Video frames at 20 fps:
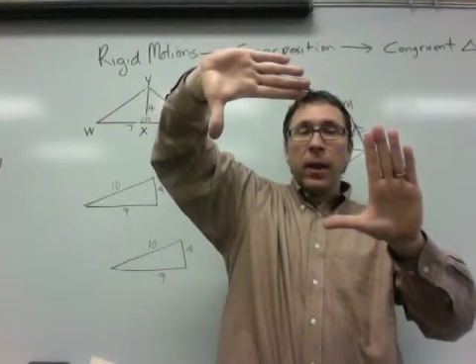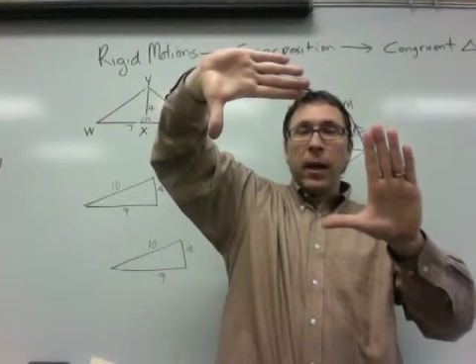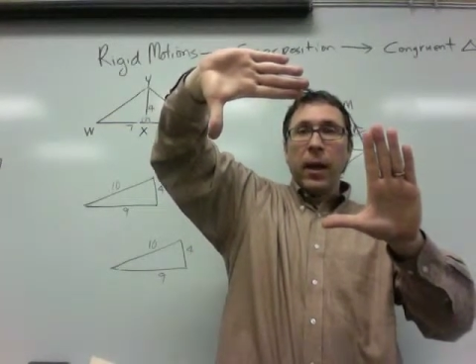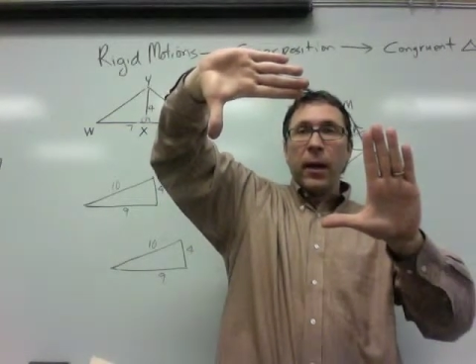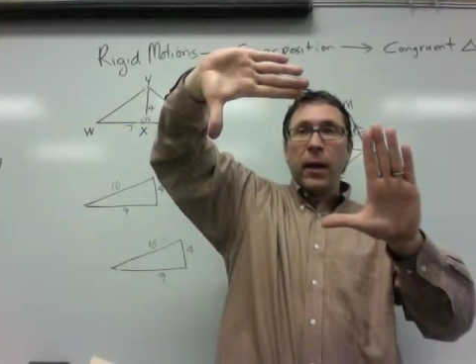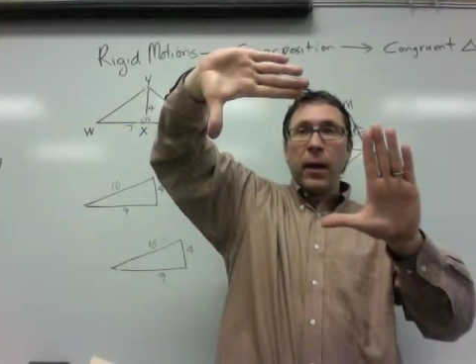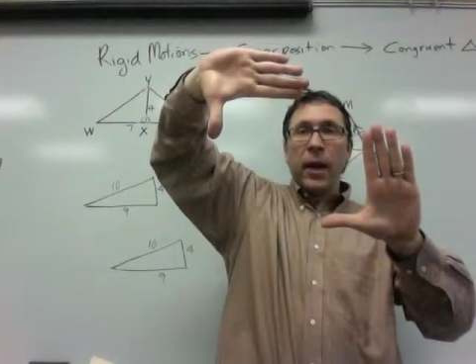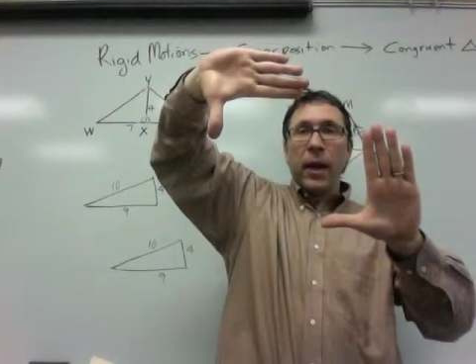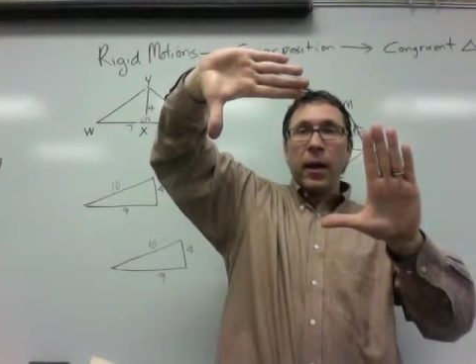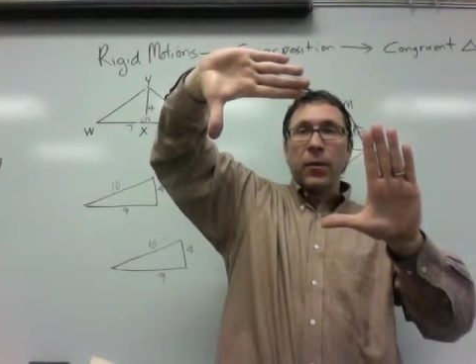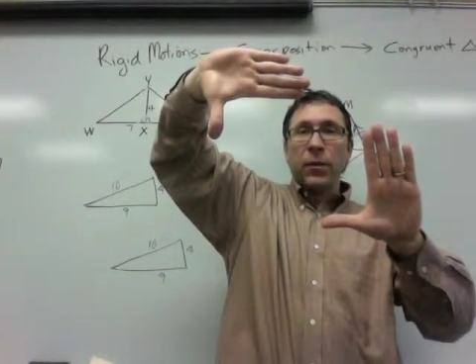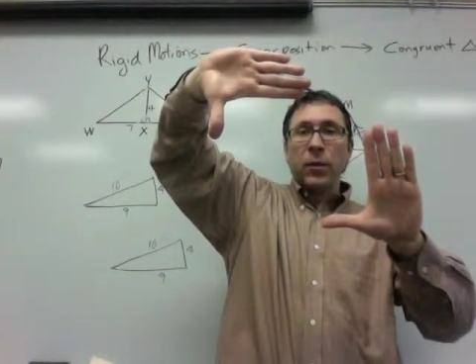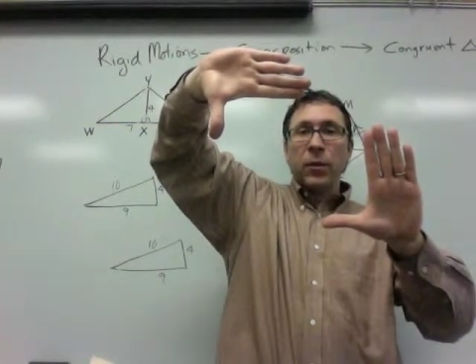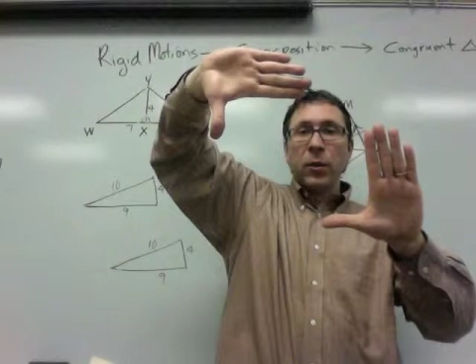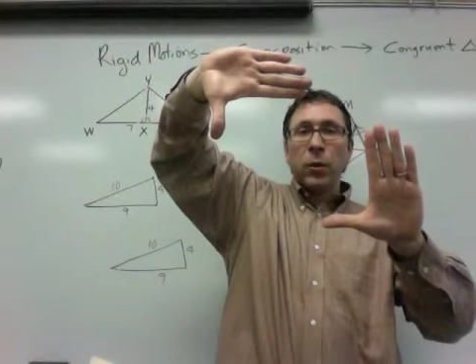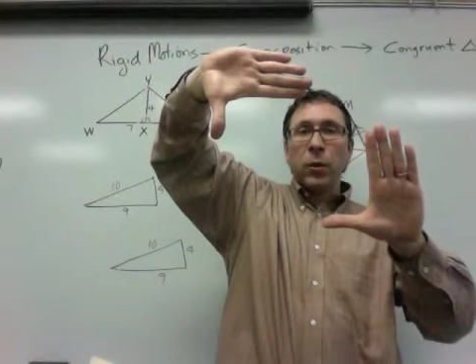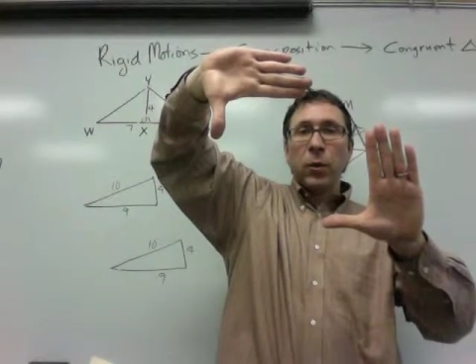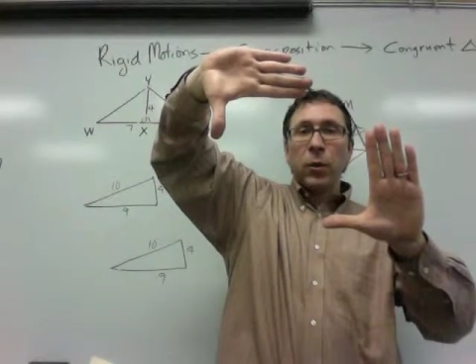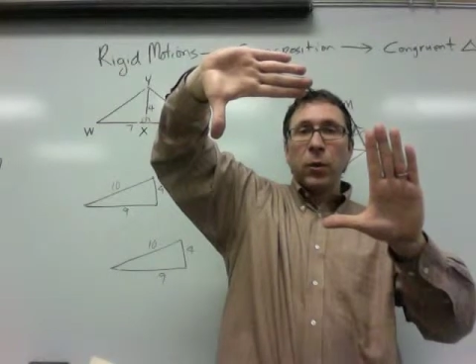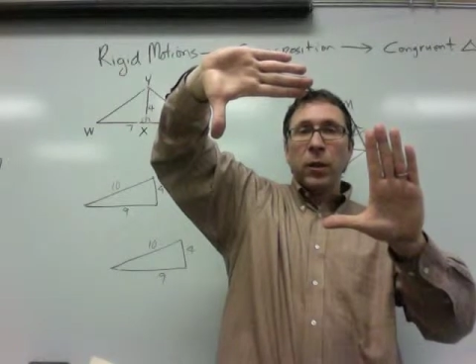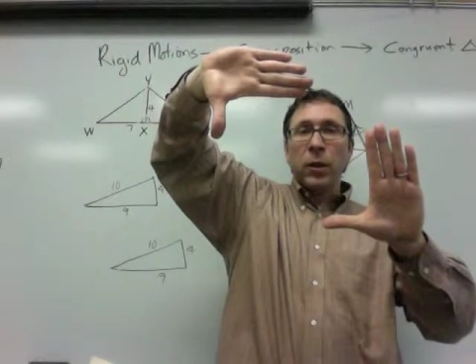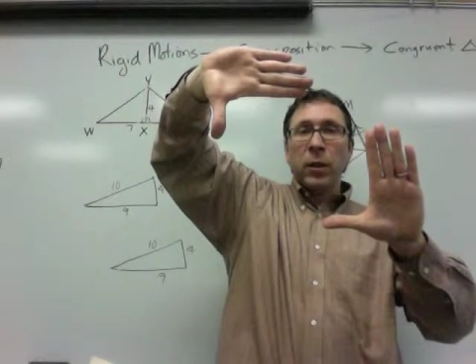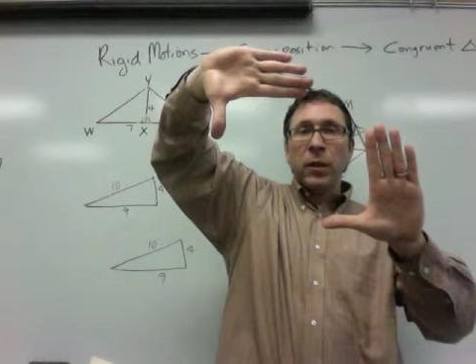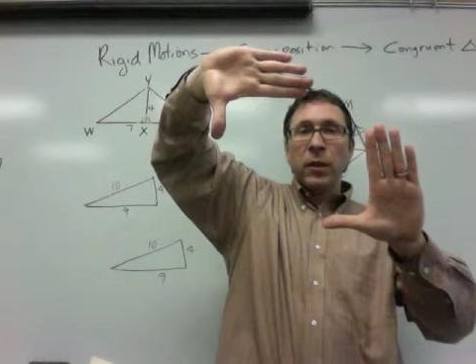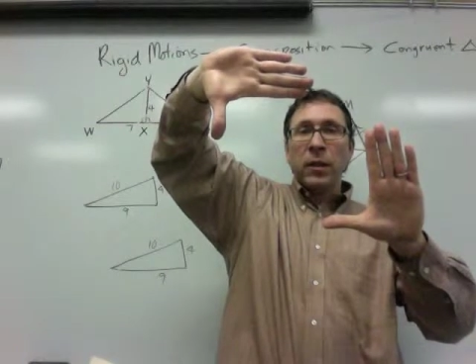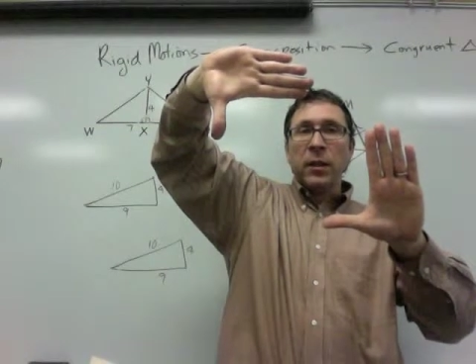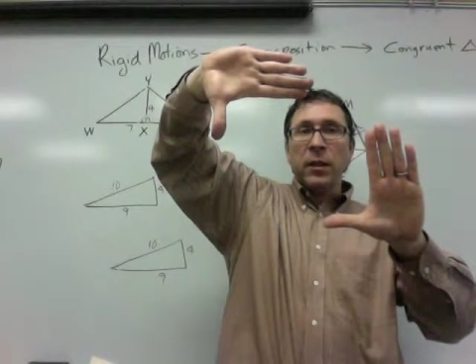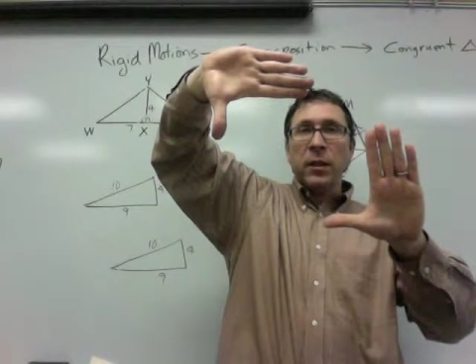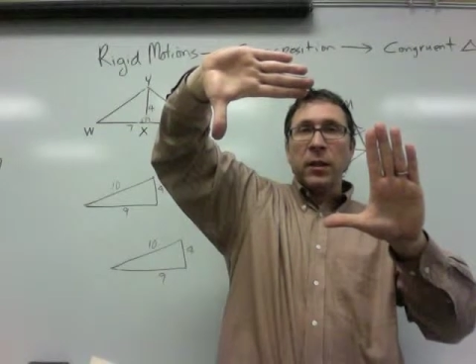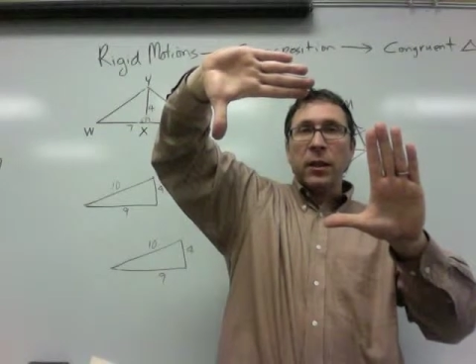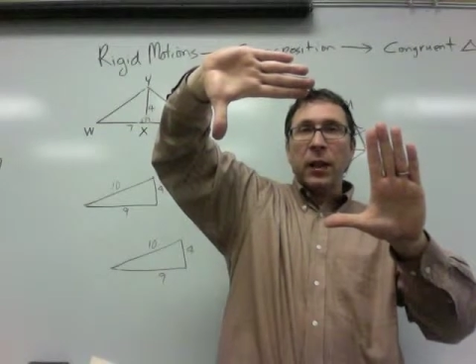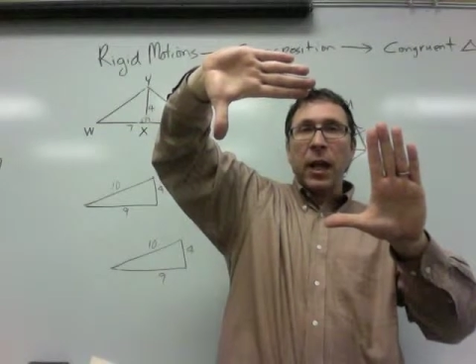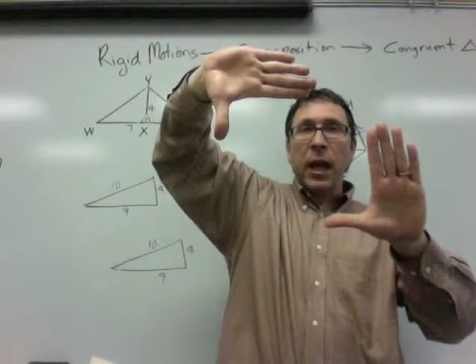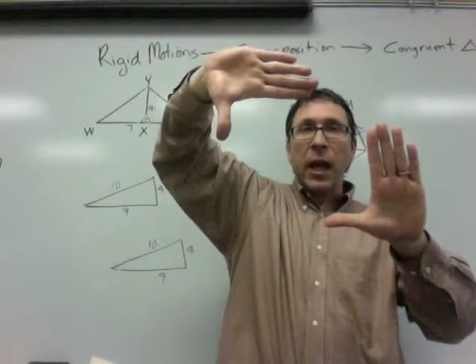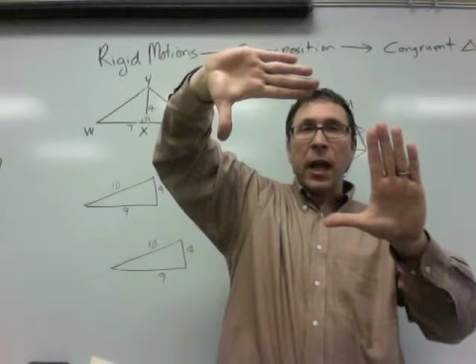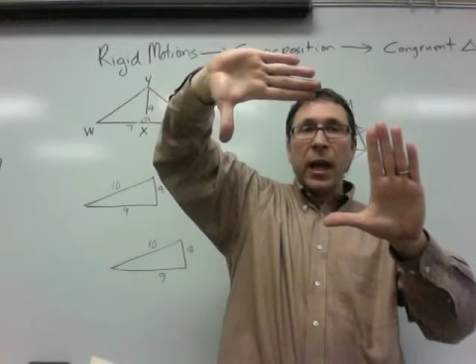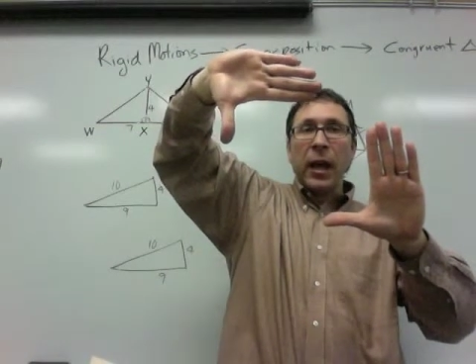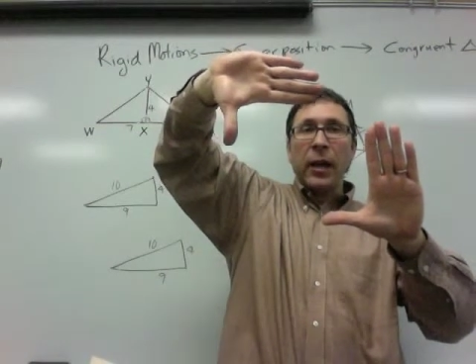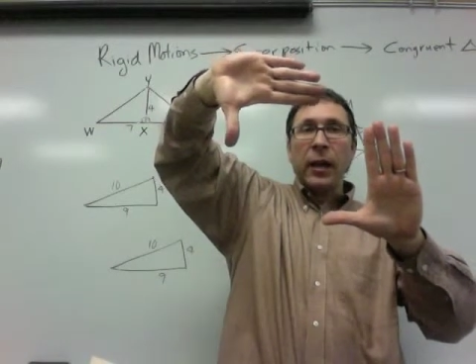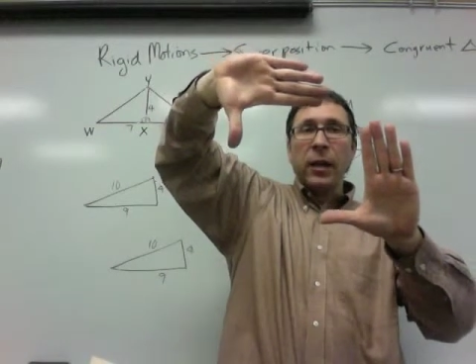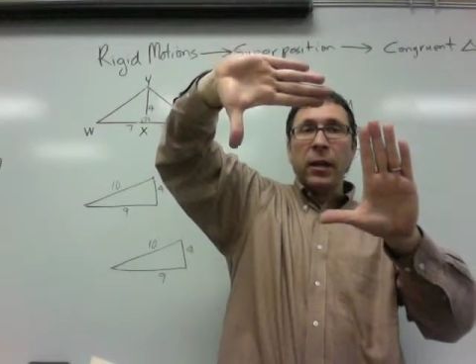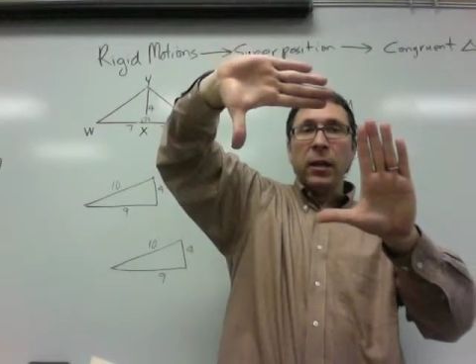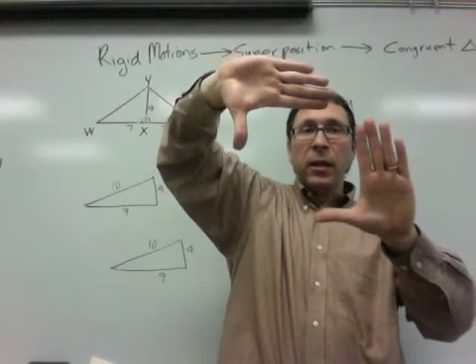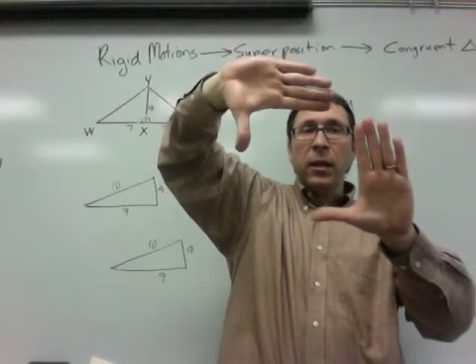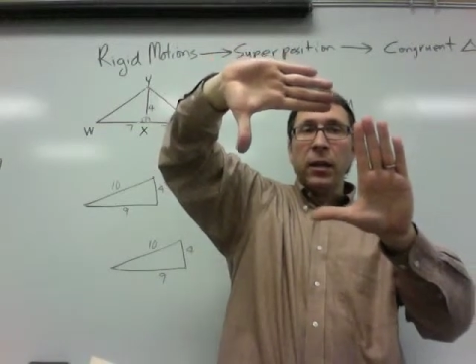I'd have to slide